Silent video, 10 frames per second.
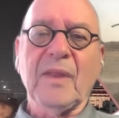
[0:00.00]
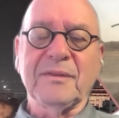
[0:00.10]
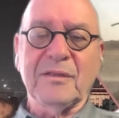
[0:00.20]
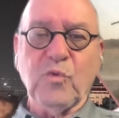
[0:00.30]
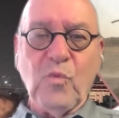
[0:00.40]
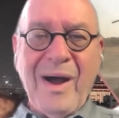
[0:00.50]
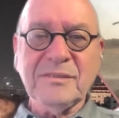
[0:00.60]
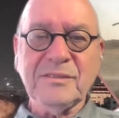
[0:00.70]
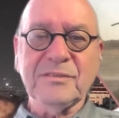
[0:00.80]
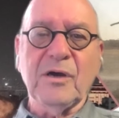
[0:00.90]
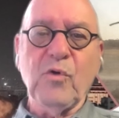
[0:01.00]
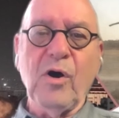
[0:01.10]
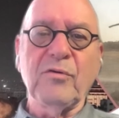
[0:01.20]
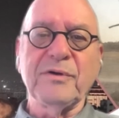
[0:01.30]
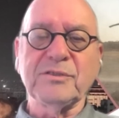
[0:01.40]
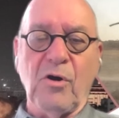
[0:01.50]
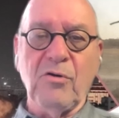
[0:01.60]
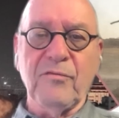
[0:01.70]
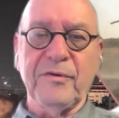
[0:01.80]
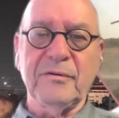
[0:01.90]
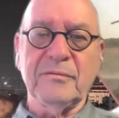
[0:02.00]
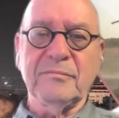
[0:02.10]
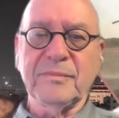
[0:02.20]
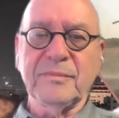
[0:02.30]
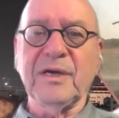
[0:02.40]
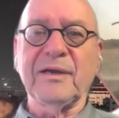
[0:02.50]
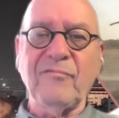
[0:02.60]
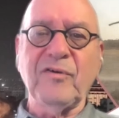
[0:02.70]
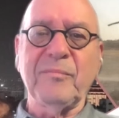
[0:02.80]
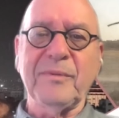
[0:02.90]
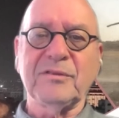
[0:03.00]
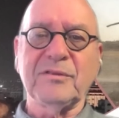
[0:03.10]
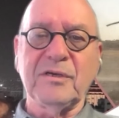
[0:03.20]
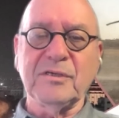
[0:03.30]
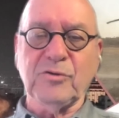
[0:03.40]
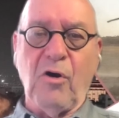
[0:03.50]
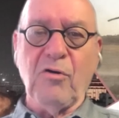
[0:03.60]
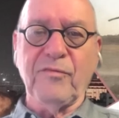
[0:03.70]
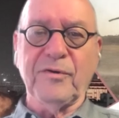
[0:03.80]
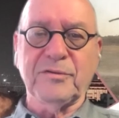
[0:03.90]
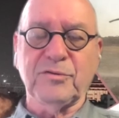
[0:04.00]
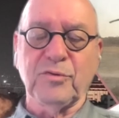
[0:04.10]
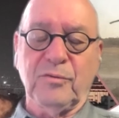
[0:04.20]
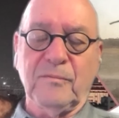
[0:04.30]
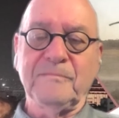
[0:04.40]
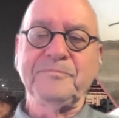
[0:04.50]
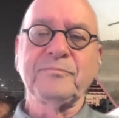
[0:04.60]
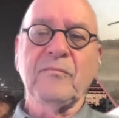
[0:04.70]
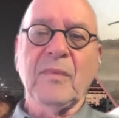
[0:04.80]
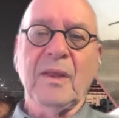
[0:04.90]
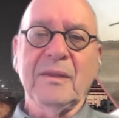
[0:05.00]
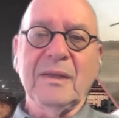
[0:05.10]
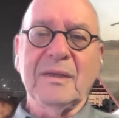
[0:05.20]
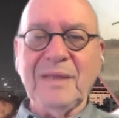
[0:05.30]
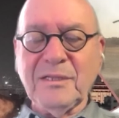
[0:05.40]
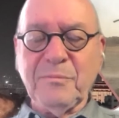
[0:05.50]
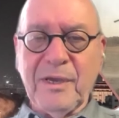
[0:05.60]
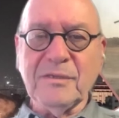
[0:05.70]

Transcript: that once the war is over, the government is over too. That